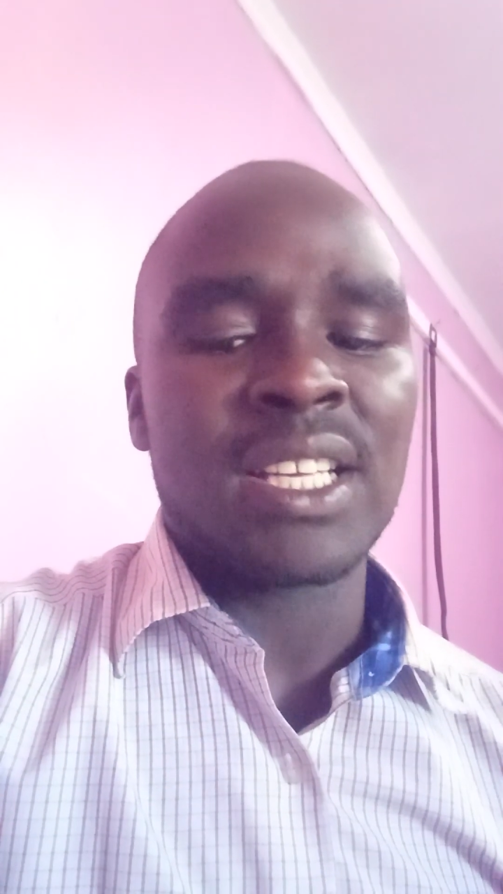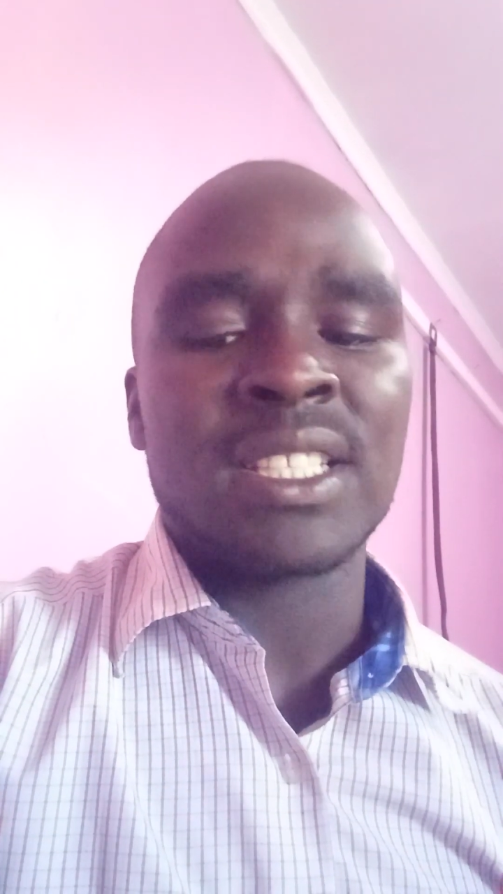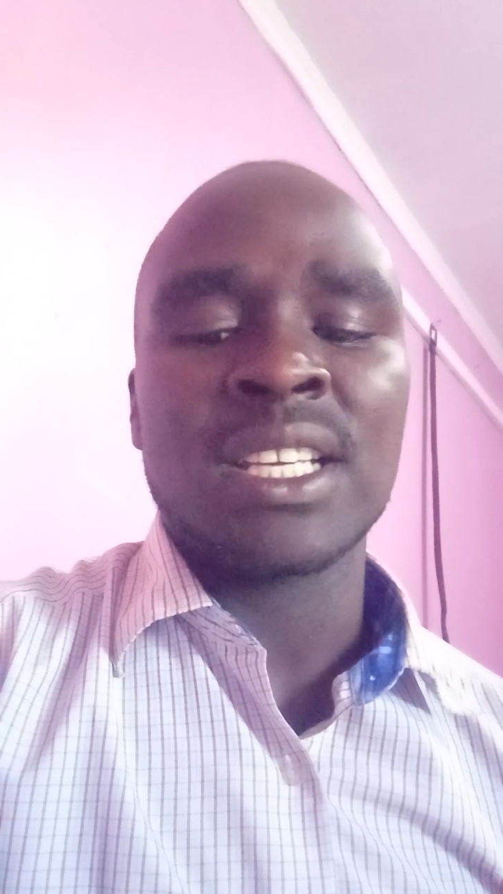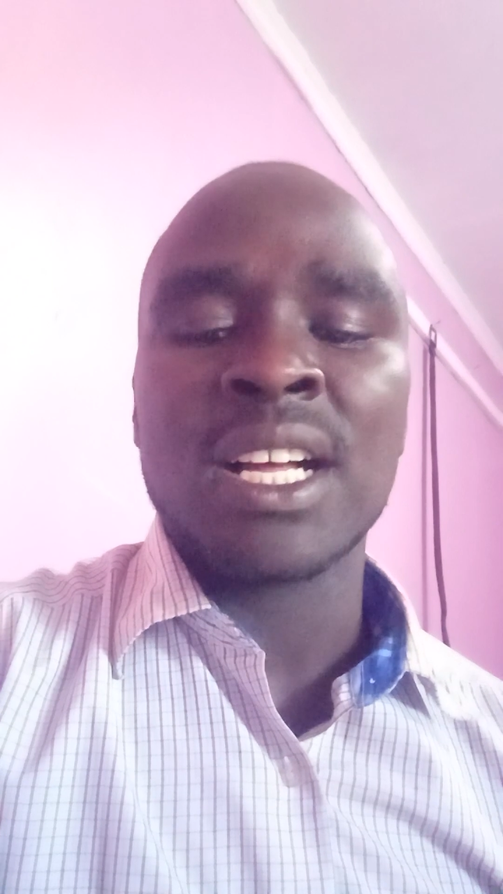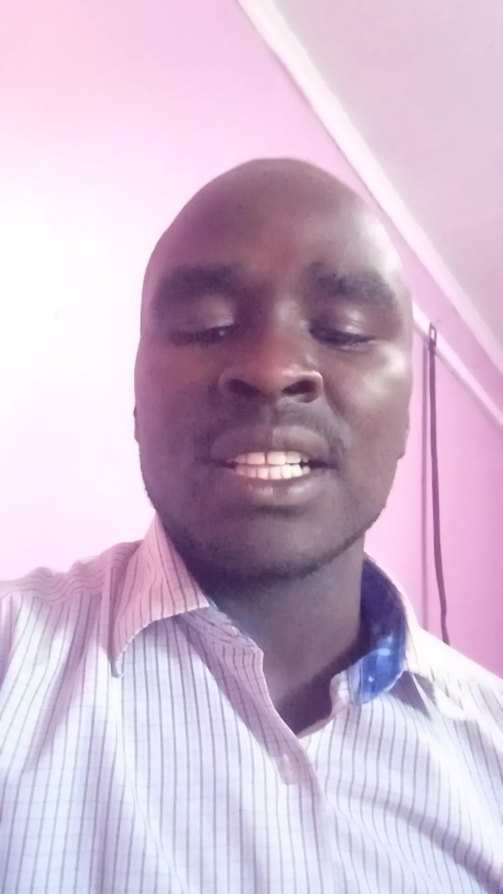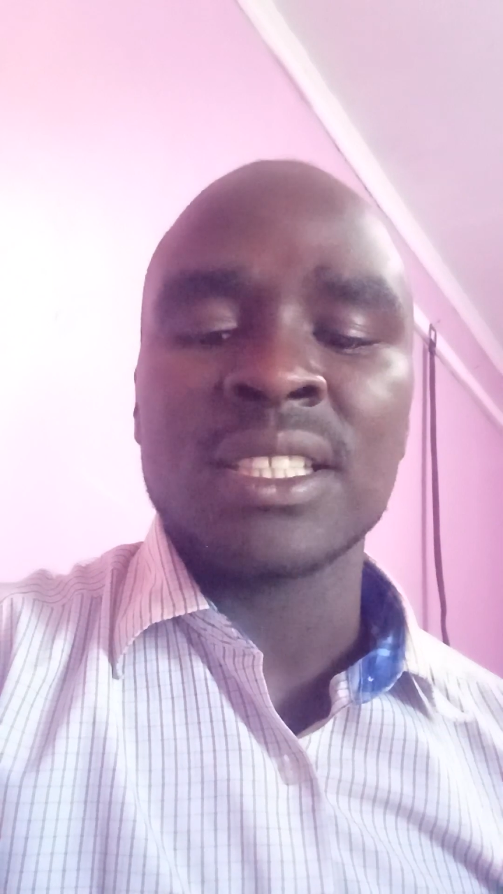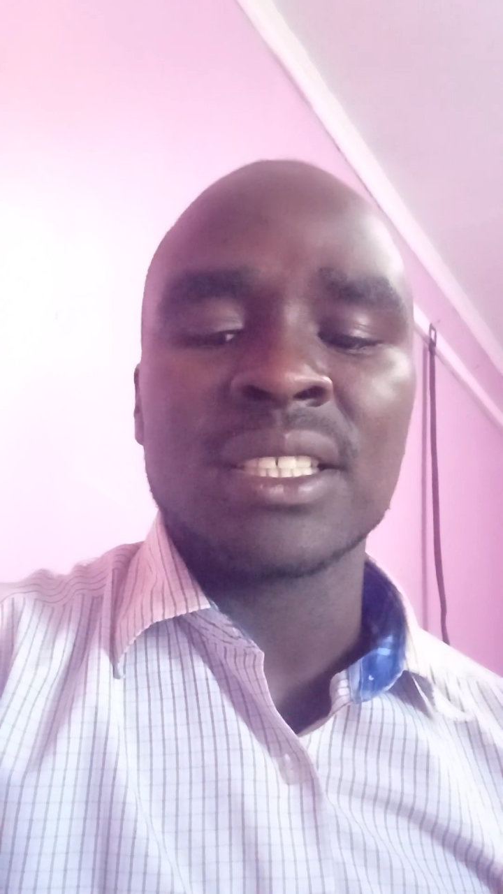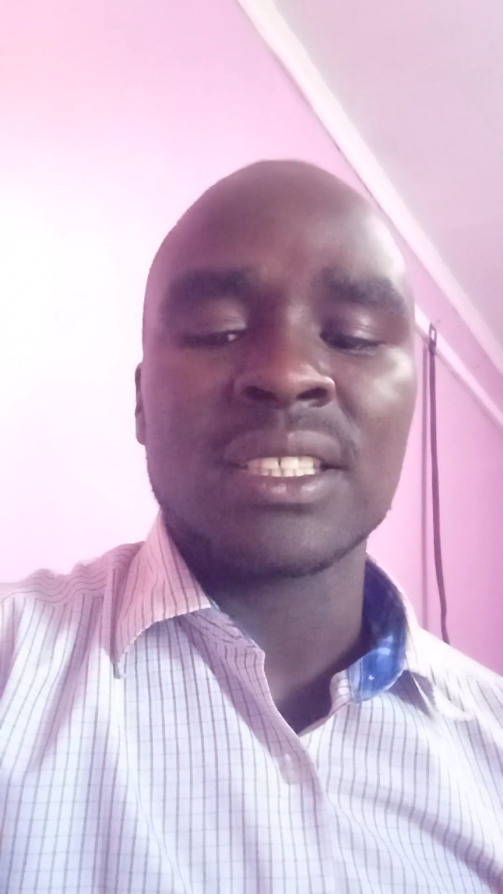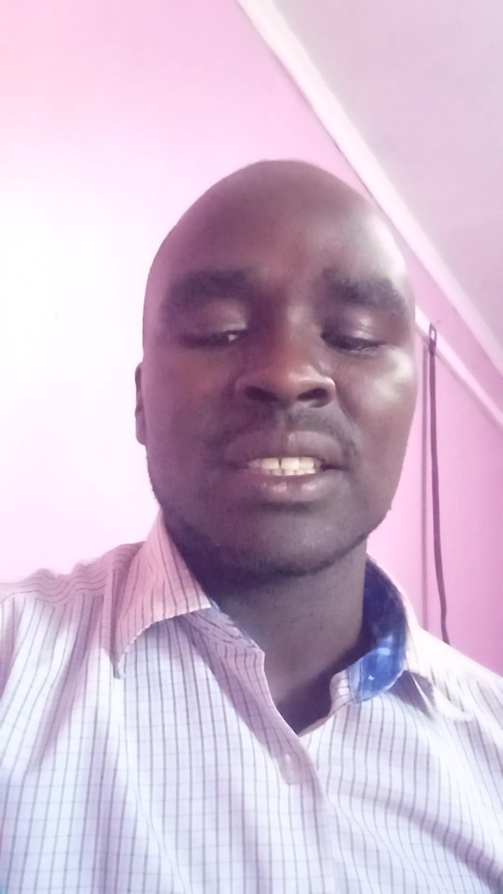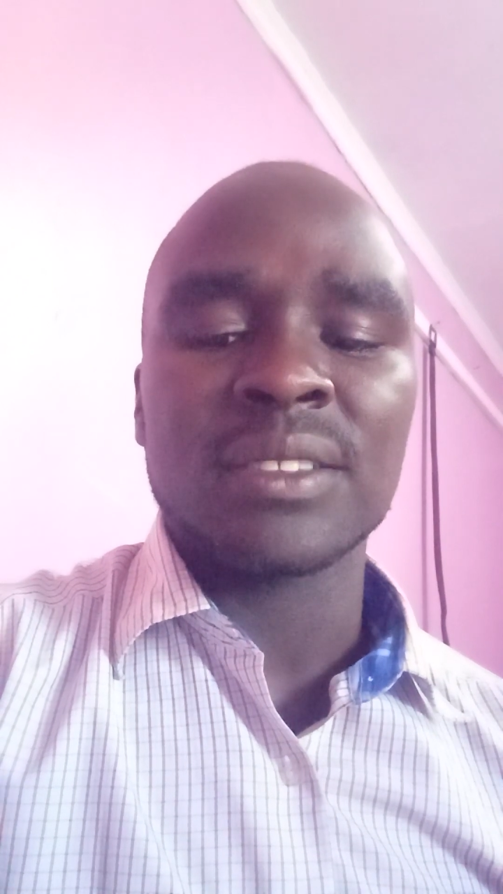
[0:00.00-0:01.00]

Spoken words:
results,